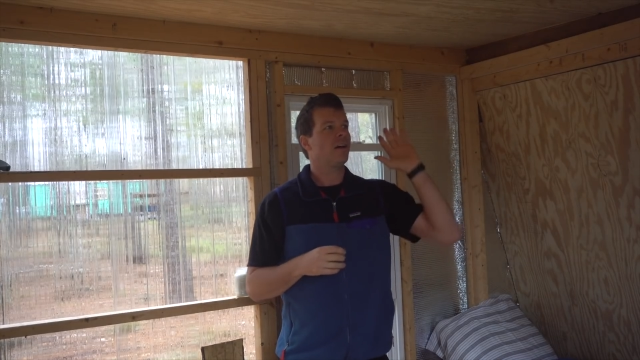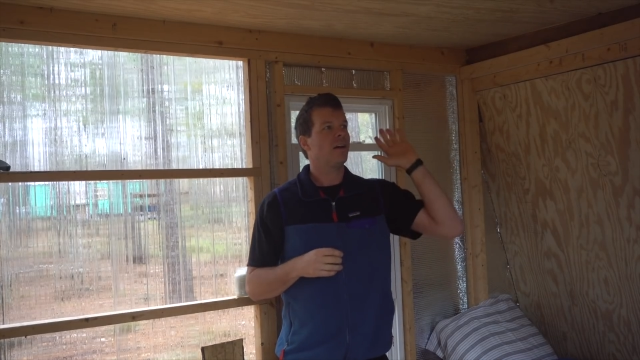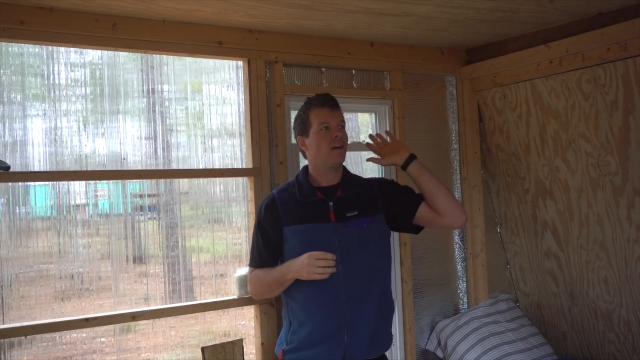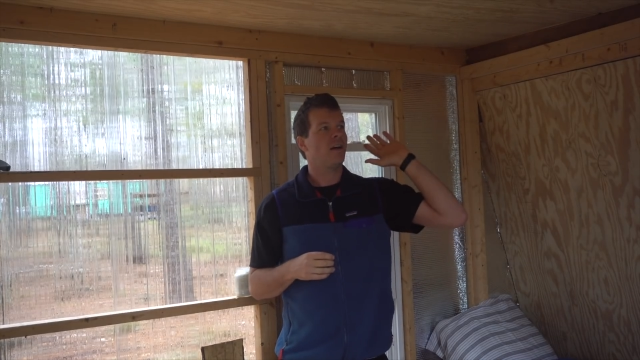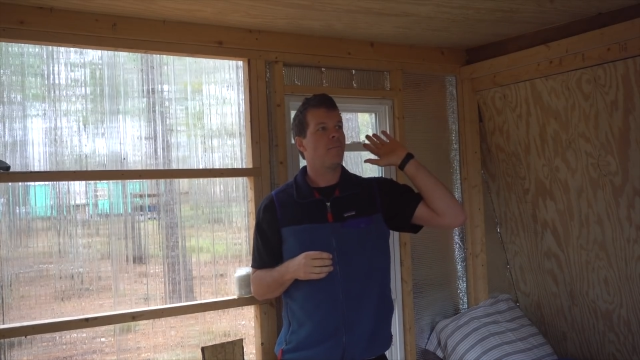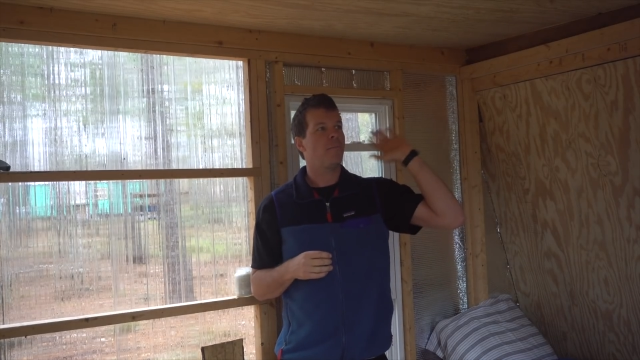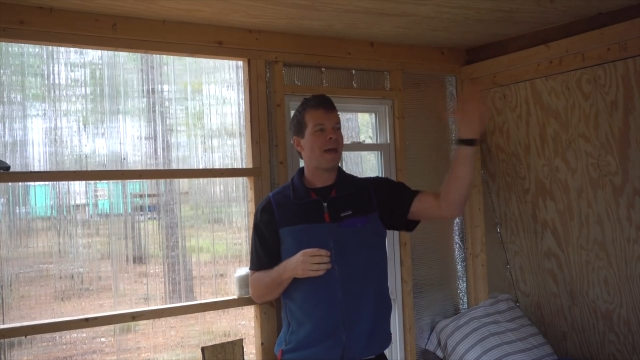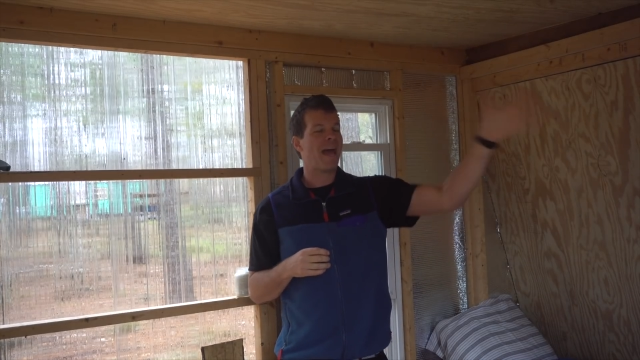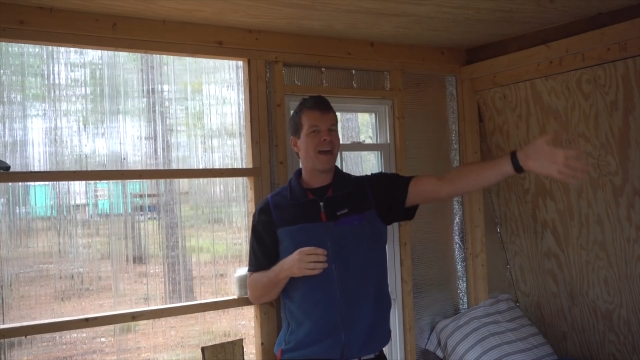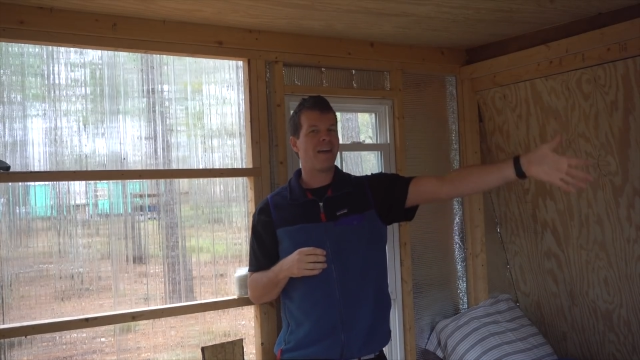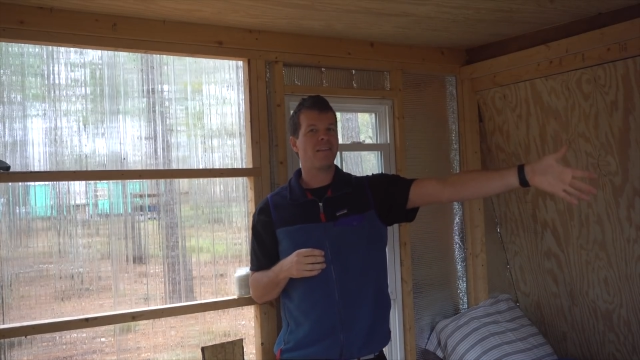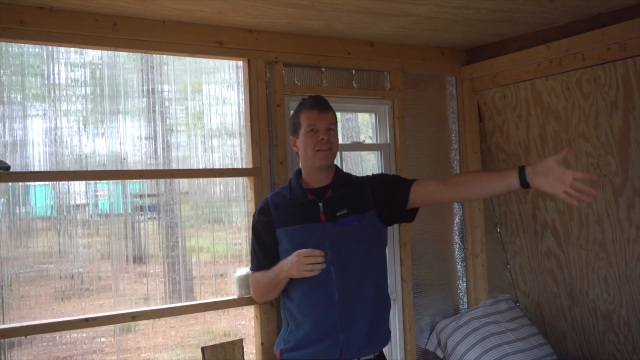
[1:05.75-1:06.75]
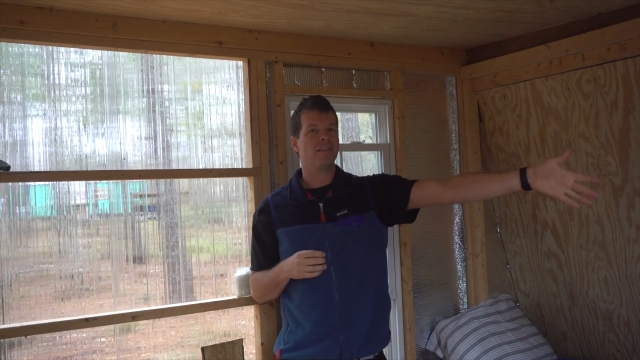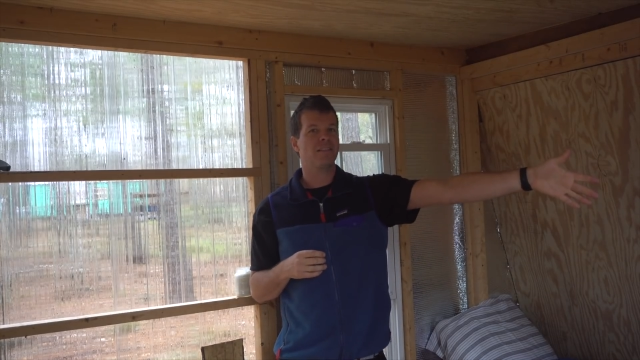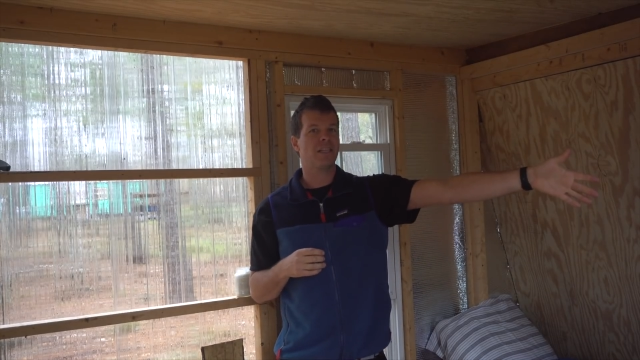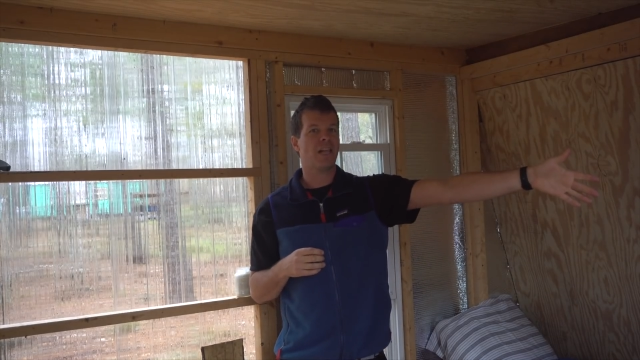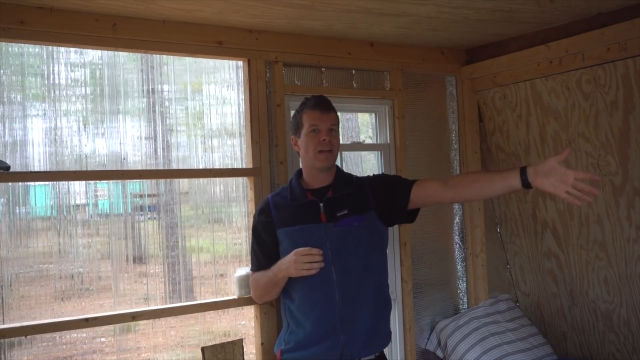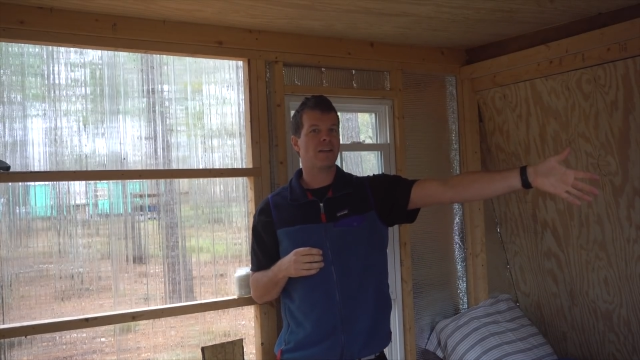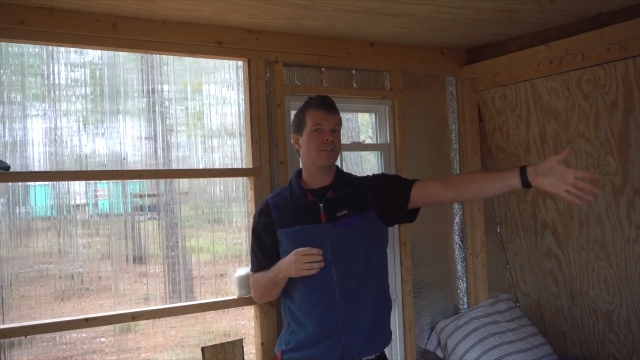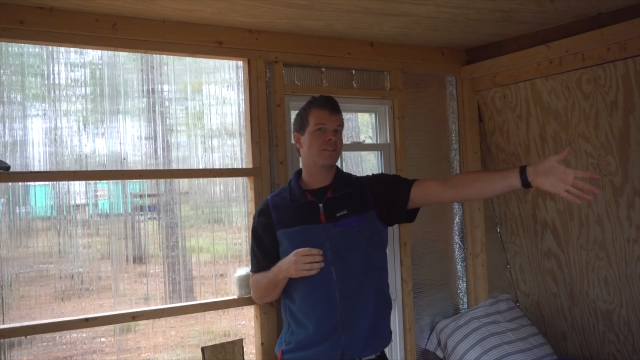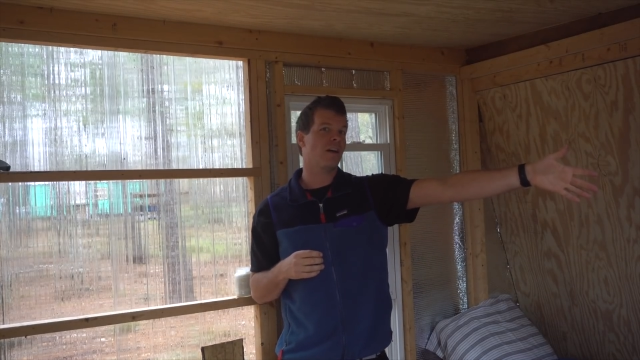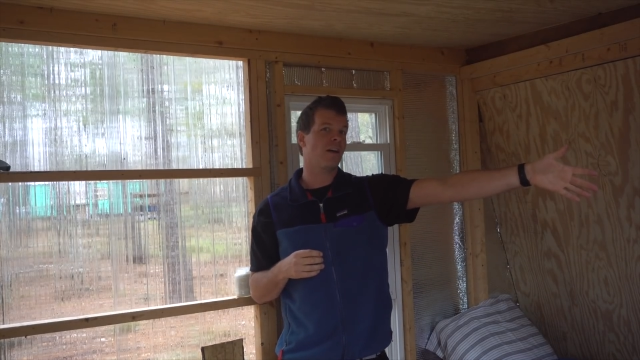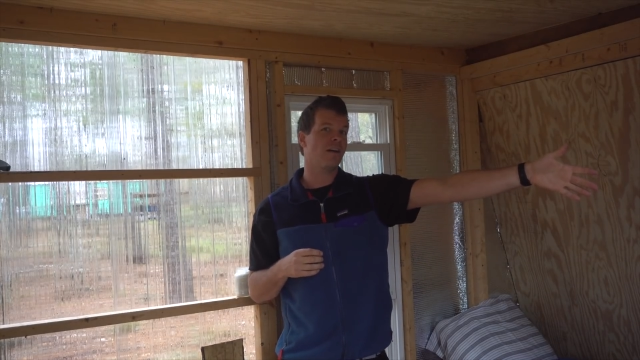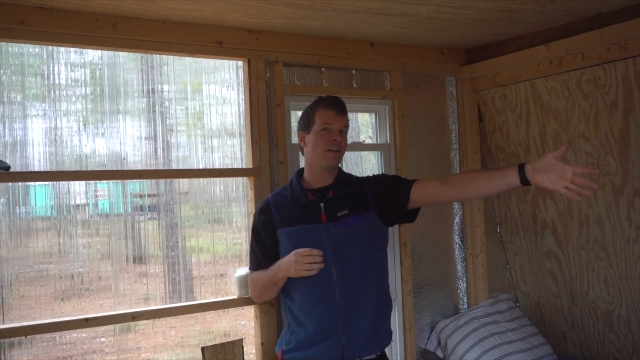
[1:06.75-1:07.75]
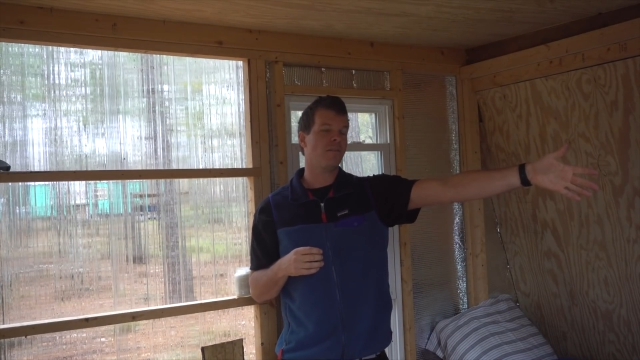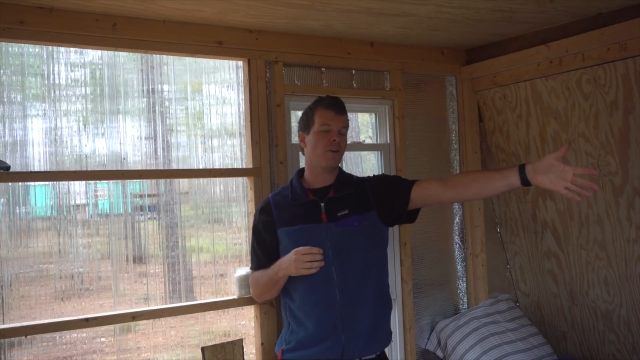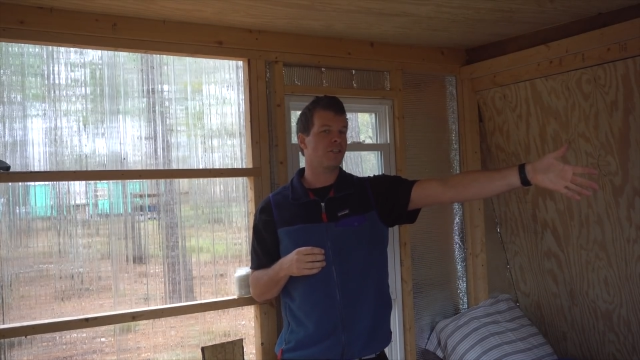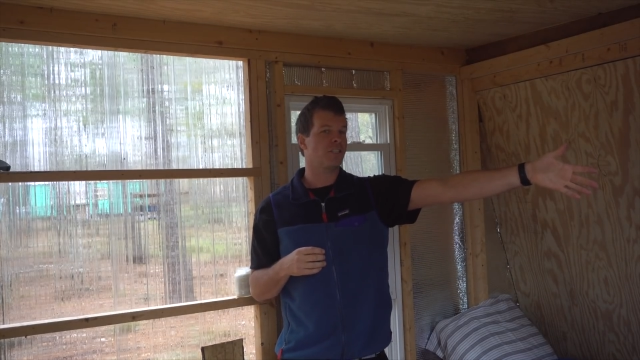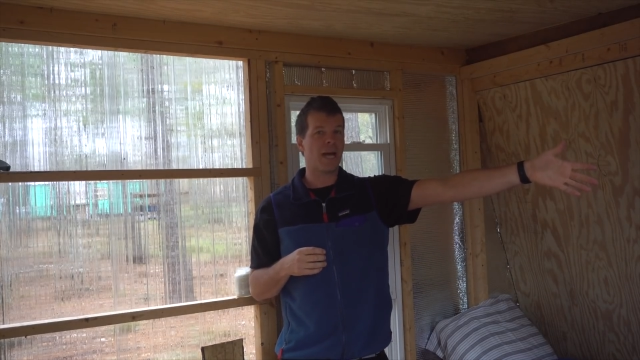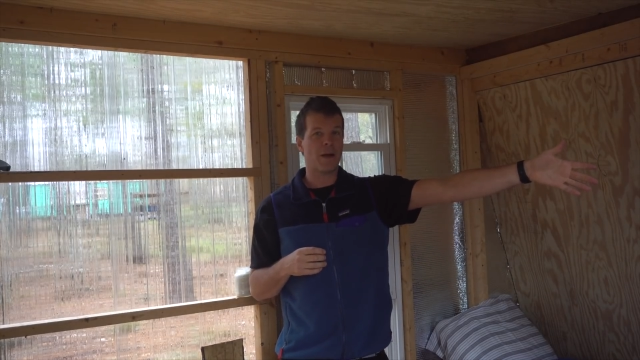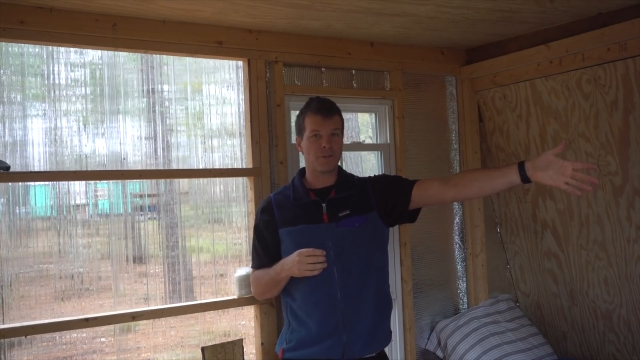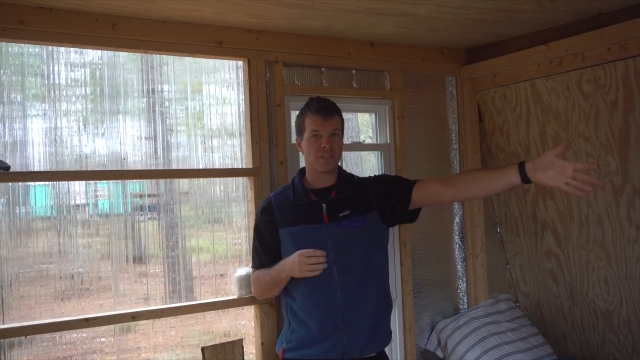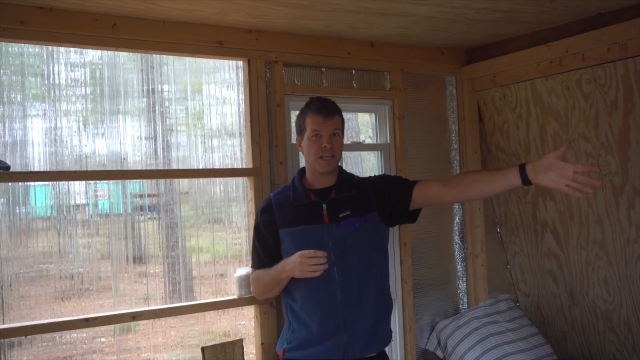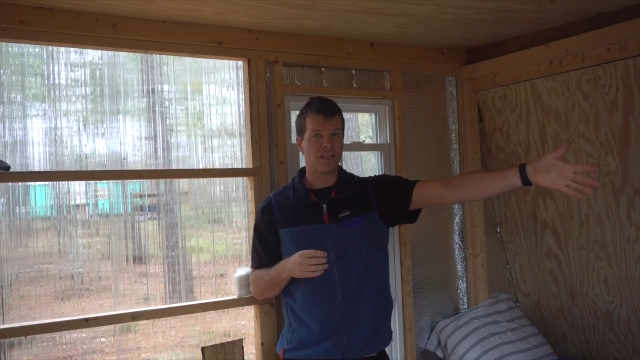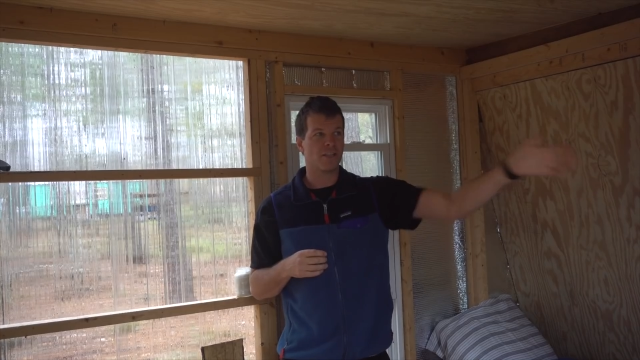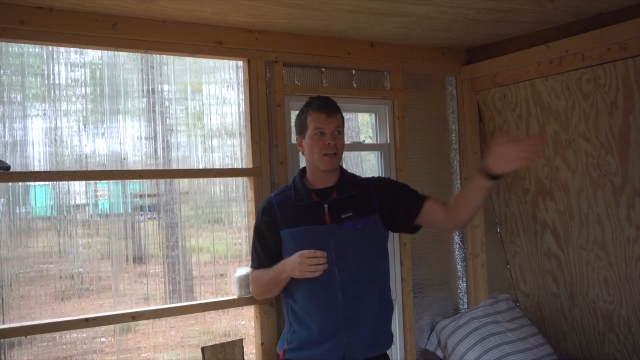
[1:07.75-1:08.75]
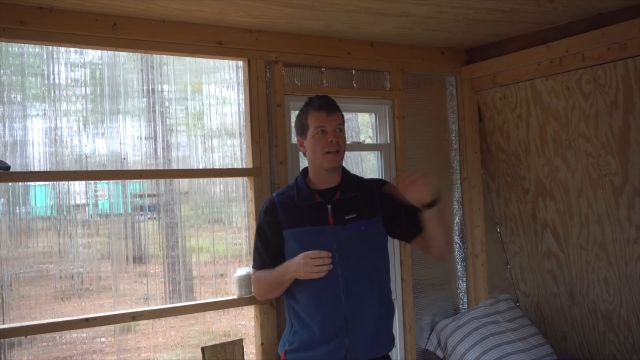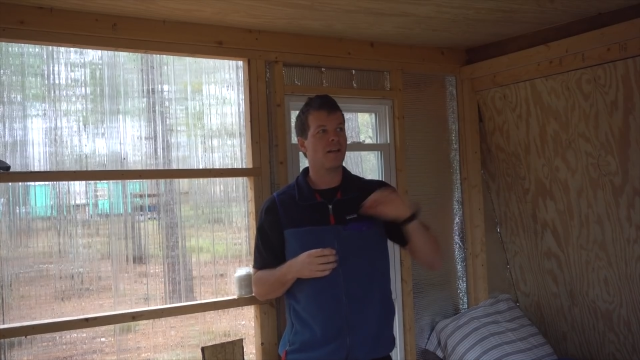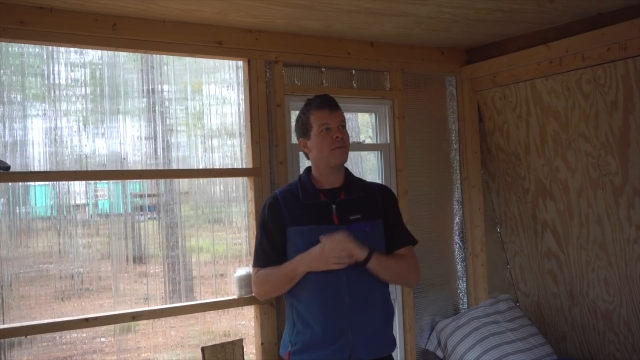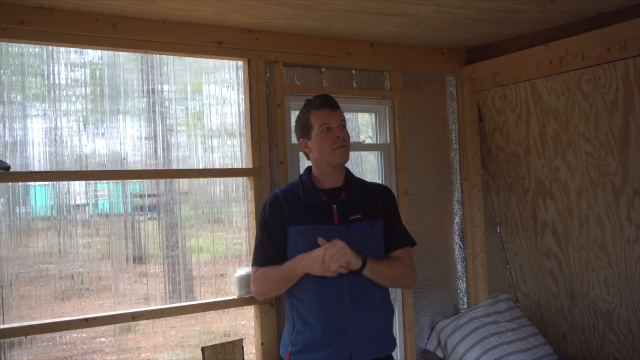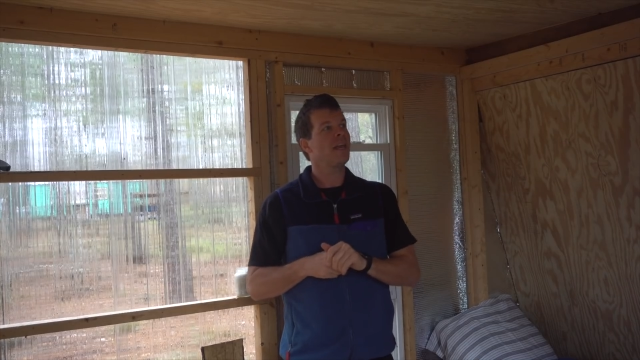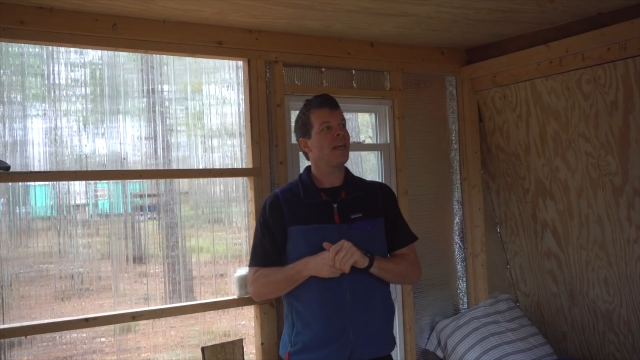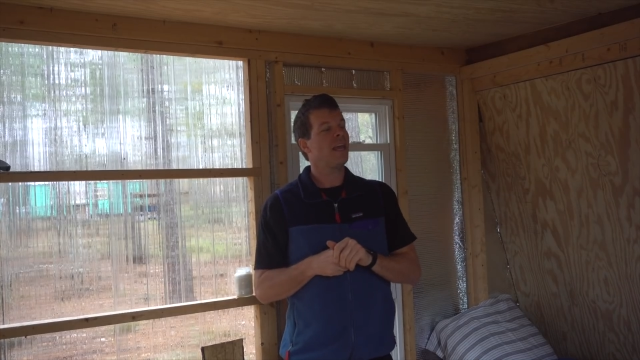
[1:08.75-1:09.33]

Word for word: uh, bath slash sauna or shower slash sauna,